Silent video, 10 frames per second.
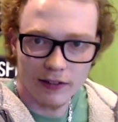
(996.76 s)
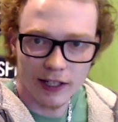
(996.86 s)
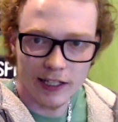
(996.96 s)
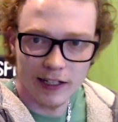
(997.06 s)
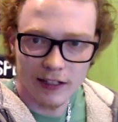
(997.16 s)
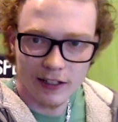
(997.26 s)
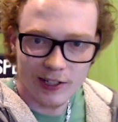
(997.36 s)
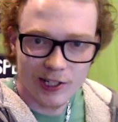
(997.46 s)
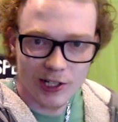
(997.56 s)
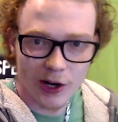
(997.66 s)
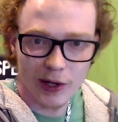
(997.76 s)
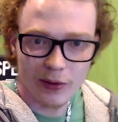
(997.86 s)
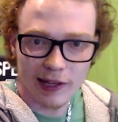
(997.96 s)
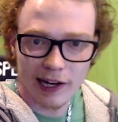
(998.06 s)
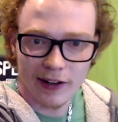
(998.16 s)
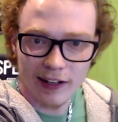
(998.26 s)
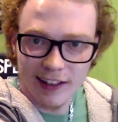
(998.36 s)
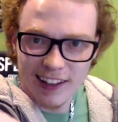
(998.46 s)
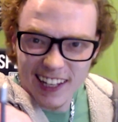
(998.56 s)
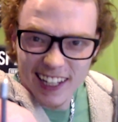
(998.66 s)
I can show it without
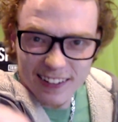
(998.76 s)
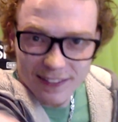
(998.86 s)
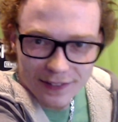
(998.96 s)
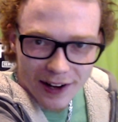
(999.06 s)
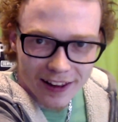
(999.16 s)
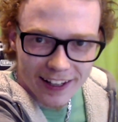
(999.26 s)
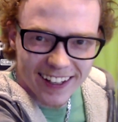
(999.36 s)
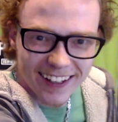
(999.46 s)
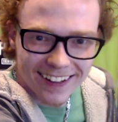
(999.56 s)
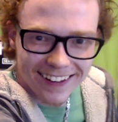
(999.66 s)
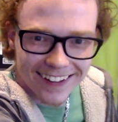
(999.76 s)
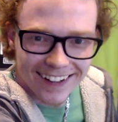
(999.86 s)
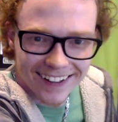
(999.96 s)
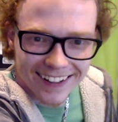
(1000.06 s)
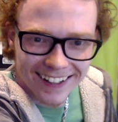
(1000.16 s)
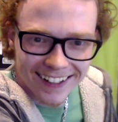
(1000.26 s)
it falling there.